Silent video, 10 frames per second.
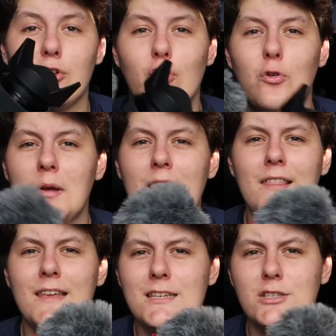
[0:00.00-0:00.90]

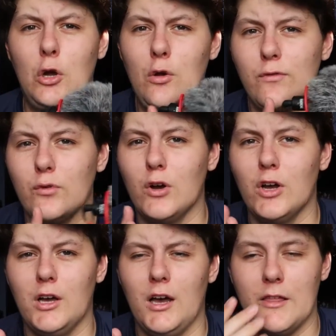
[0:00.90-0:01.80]
Normally these go for,
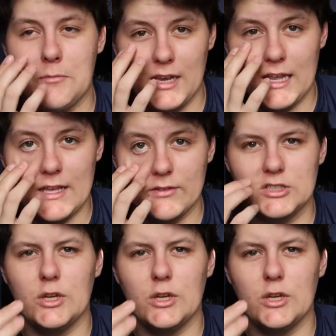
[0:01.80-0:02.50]
I believe,